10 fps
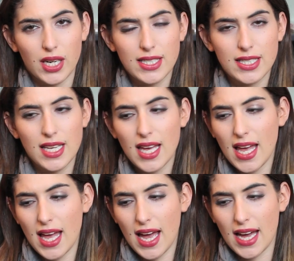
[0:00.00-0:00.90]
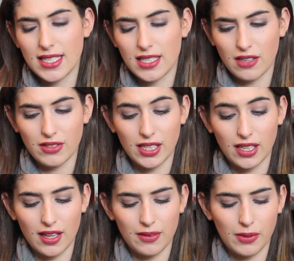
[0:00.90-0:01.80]
night. And I
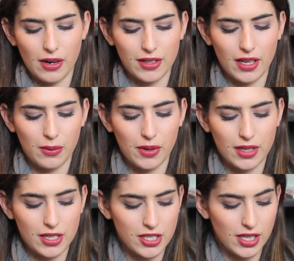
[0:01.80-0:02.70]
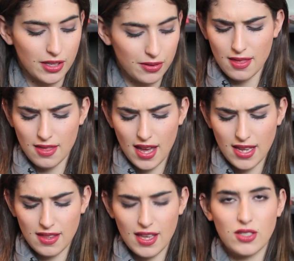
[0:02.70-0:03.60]
really like wearing that one, actually.
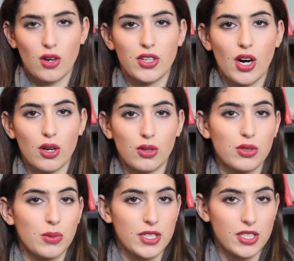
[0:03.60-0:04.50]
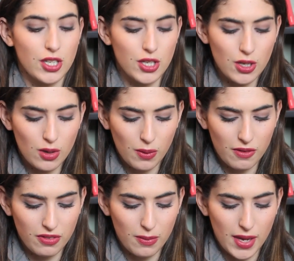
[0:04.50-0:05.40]
Then there's On Hold, which is a newer
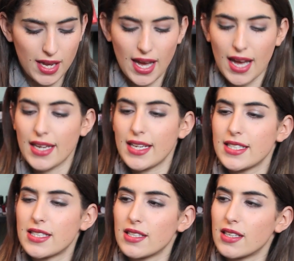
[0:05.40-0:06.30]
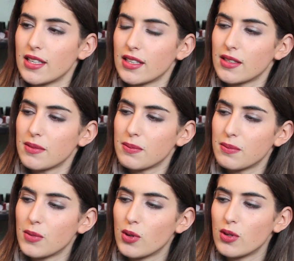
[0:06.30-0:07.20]
one for me, and it's a
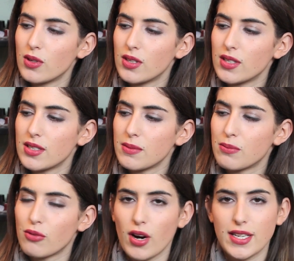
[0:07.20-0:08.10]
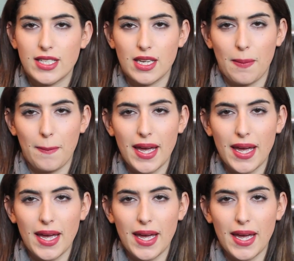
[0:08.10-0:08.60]
more brighter